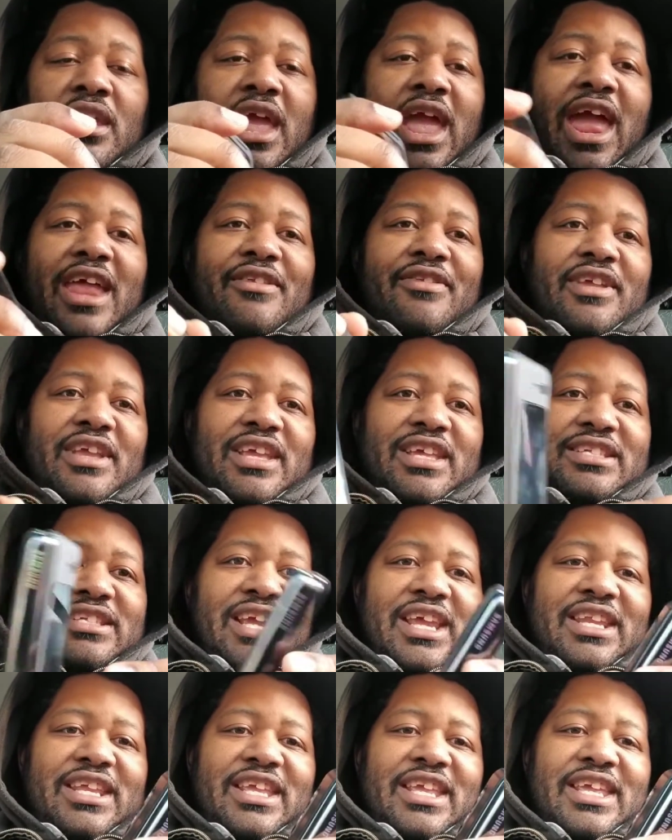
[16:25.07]
anything is
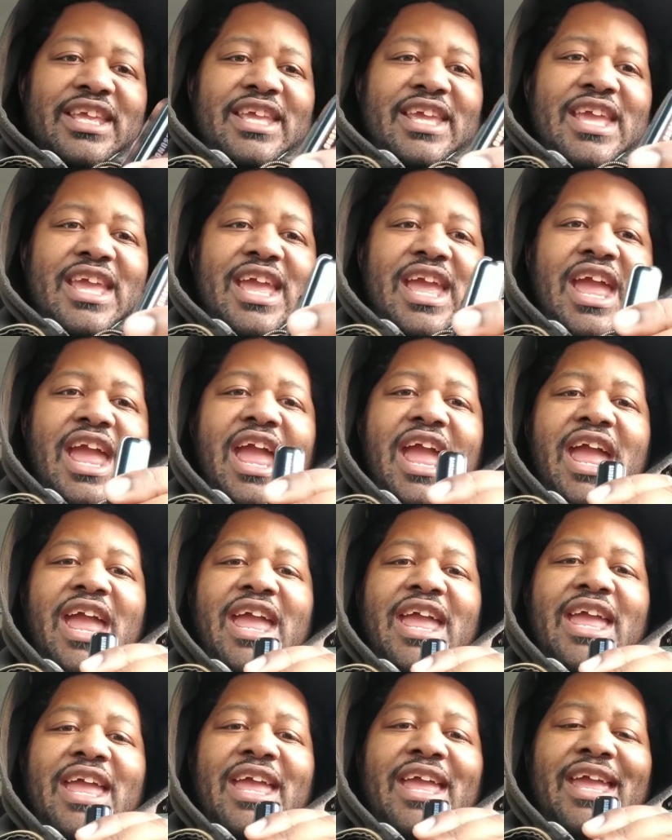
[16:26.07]
getting
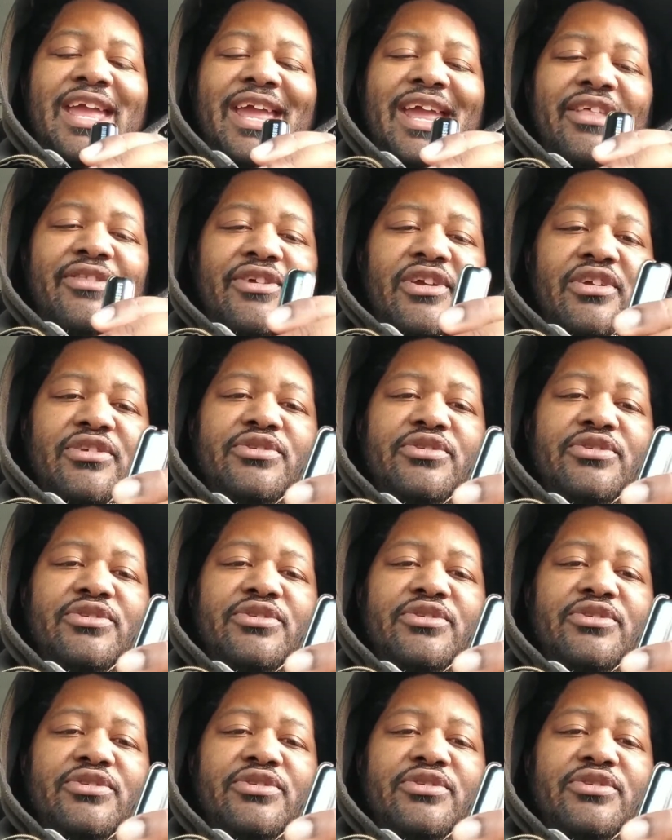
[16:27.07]
in there